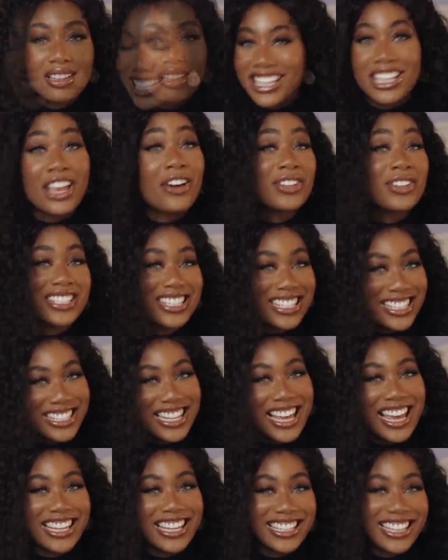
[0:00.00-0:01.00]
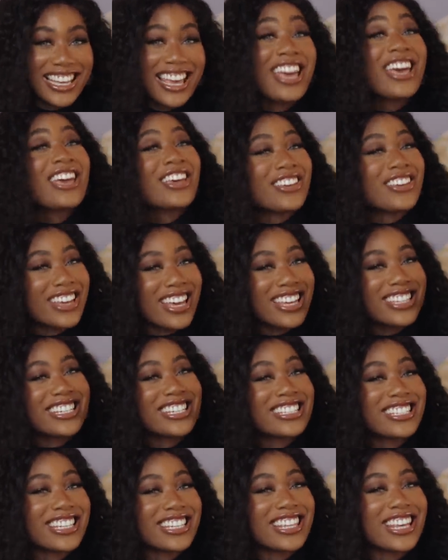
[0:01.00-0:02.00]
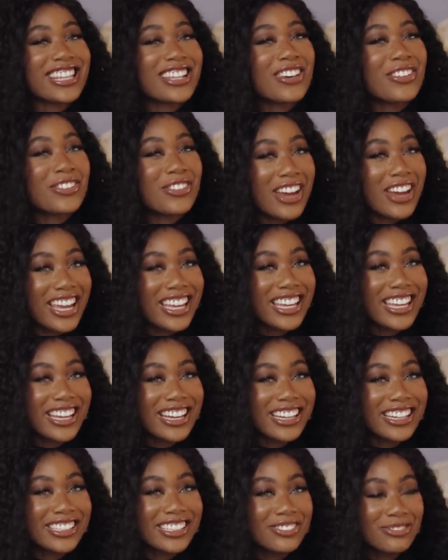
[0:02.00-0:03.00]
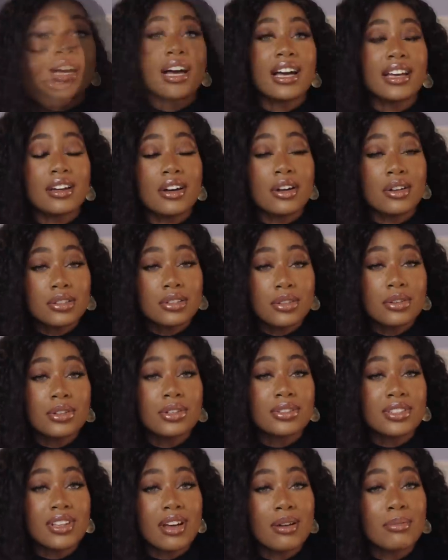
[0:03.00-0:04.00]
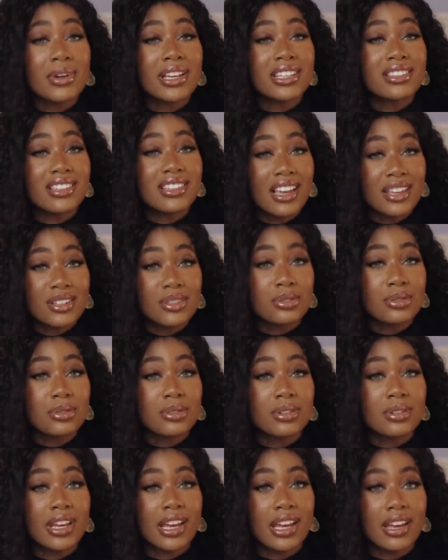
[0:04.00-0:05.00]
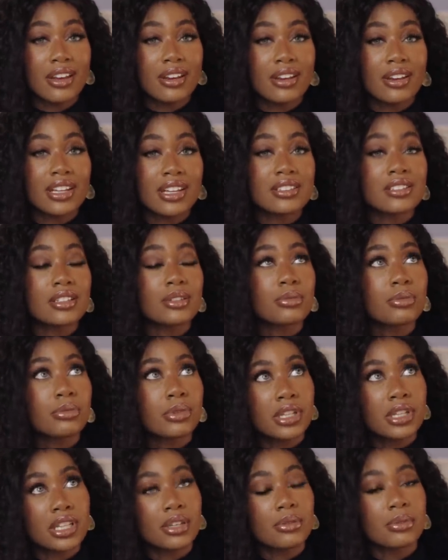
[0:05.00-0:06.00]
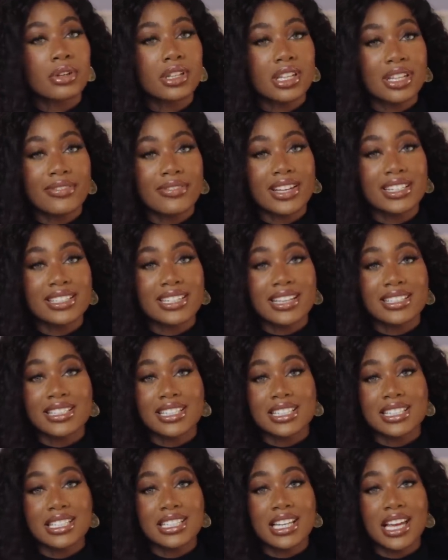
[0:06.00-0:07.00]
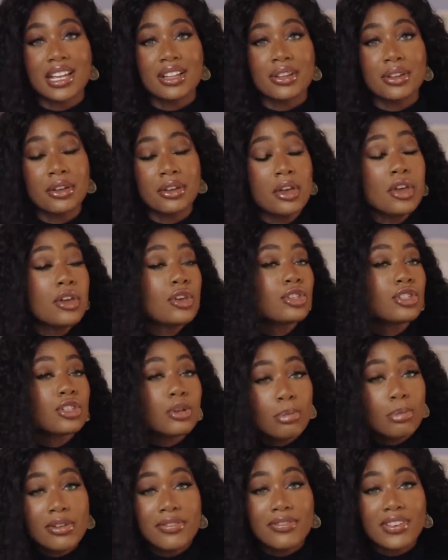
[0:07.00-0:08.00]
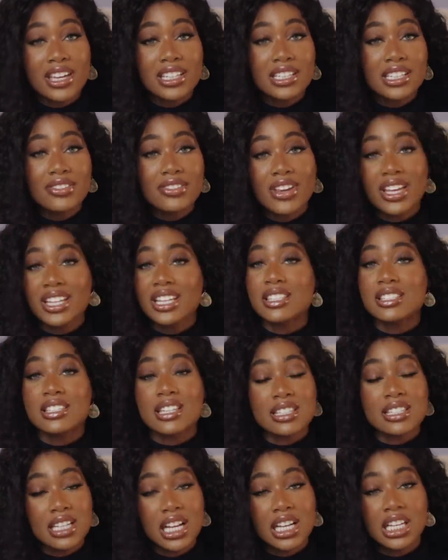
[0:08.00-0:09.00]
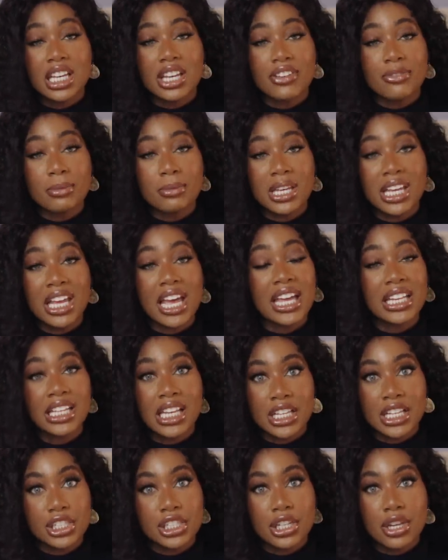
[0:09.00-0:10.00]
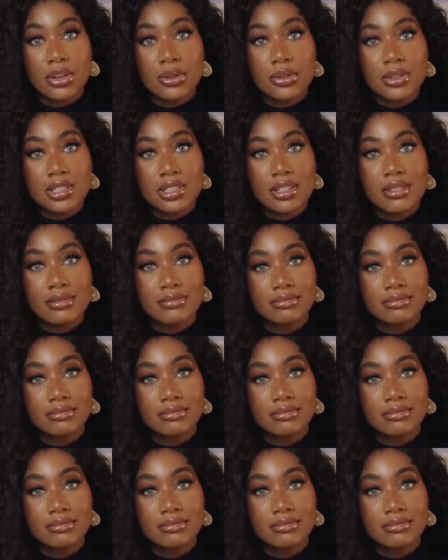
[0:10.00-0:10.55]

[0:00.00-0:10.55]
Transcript: No, it's this side. You guys can check that out right here. I also use it on my natural hair. It's a really, really fantastic detangler, super effective, and it does not give me any issues.